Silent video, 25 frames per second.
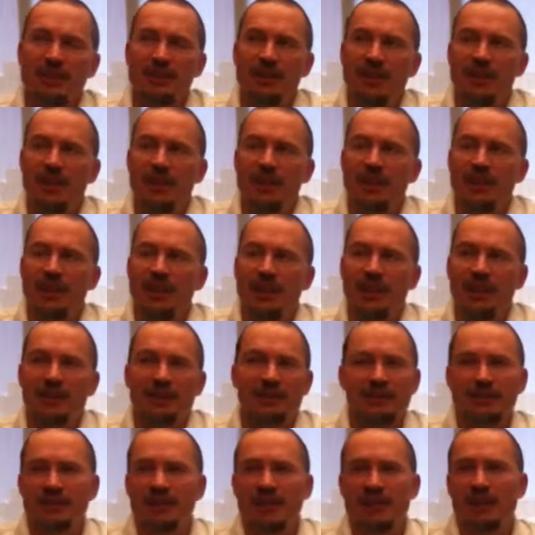that I
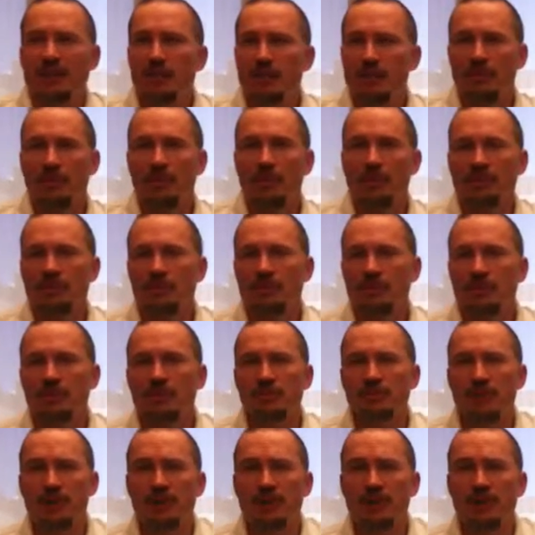can just take that proposal and
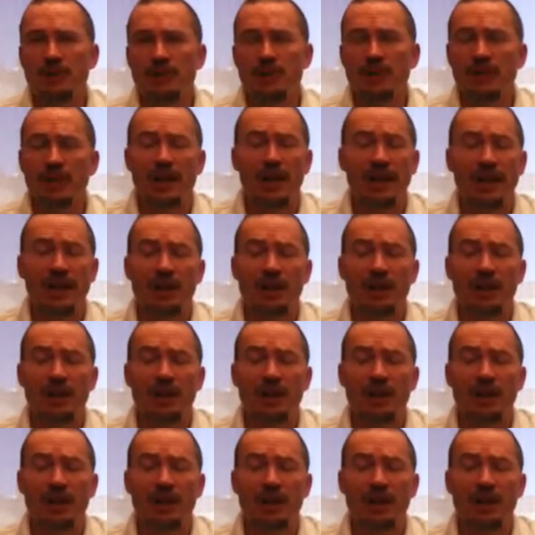submit it there.